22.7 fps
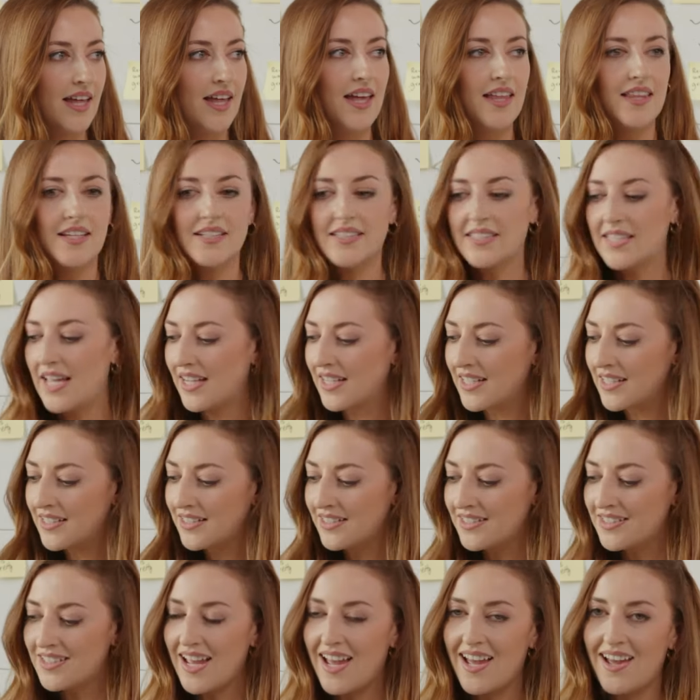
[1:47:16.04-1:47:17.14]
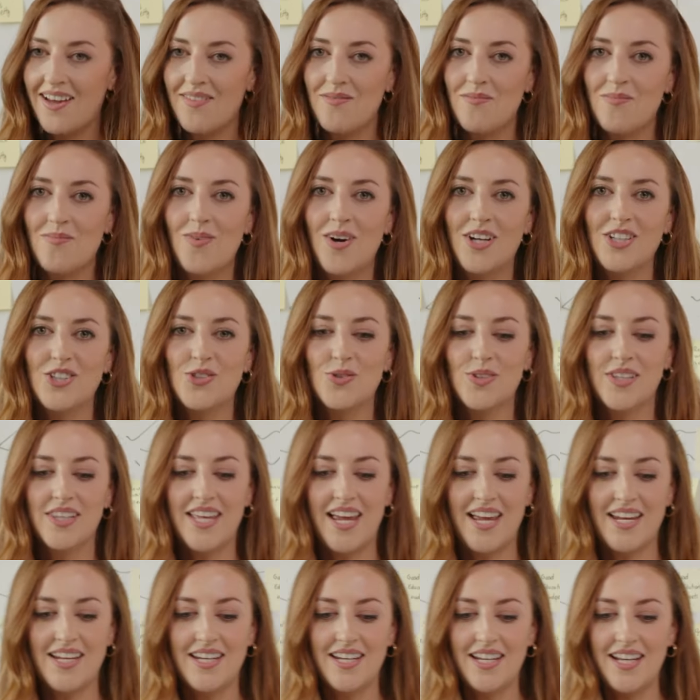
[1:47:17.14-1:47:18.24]
The second module
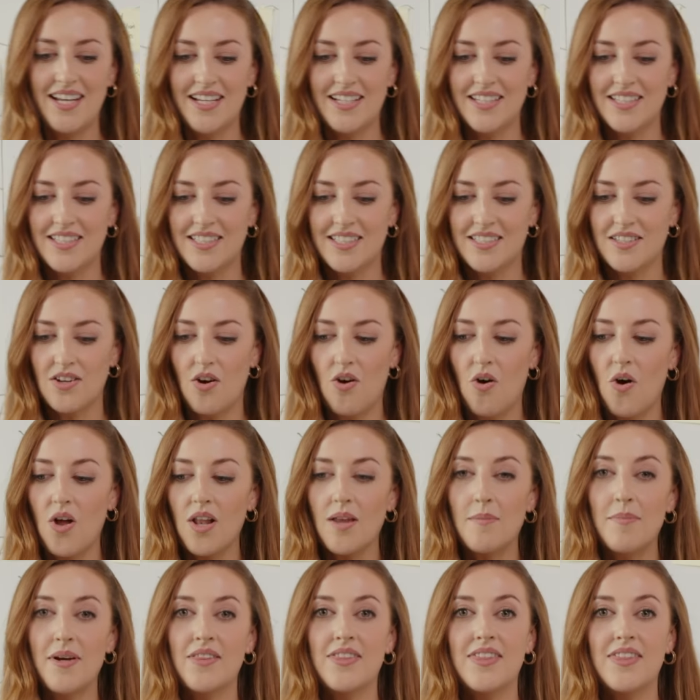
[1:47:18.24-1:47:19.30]
then is all about